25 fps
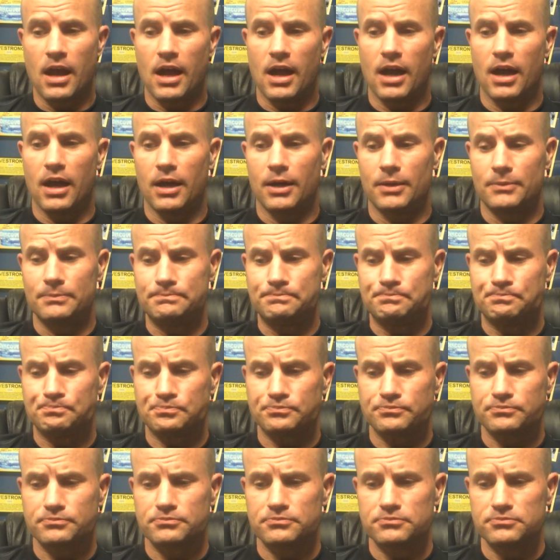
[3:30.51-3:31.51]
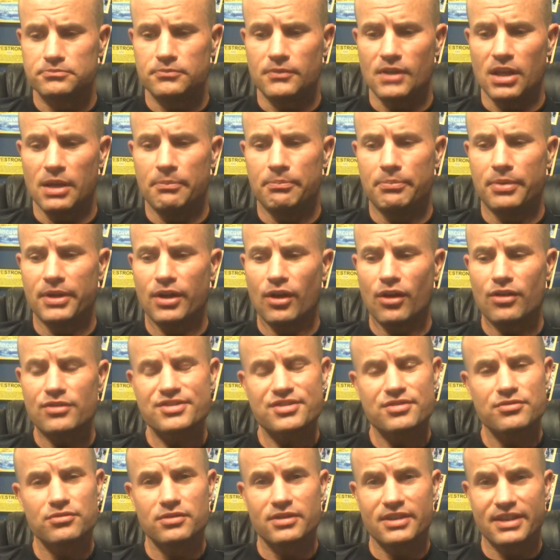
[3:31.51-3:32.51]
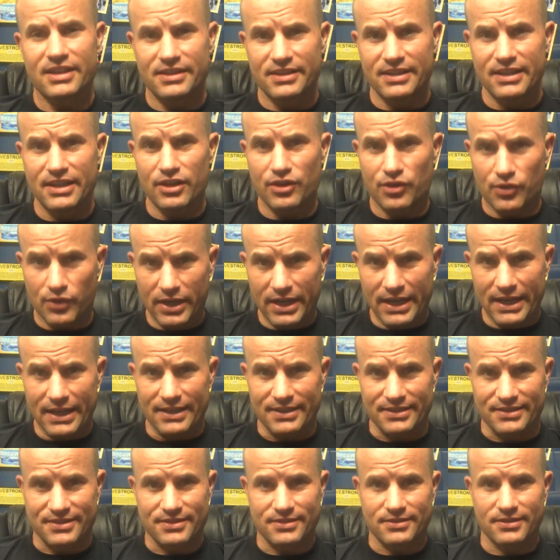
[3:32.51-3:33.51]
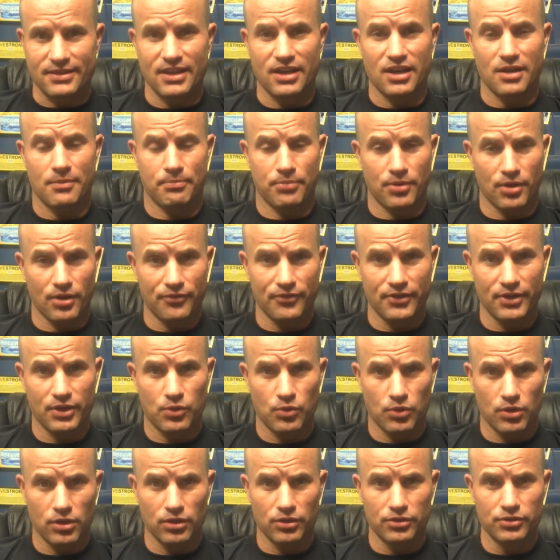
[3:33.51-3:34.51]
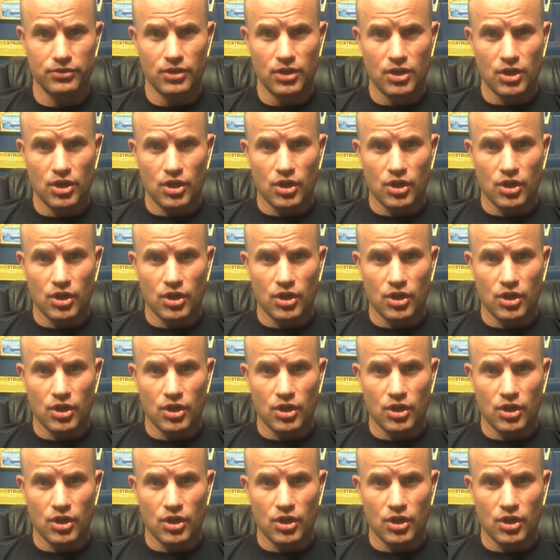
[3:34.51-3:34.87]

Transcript: but also look at the ingredients. In a perfect world,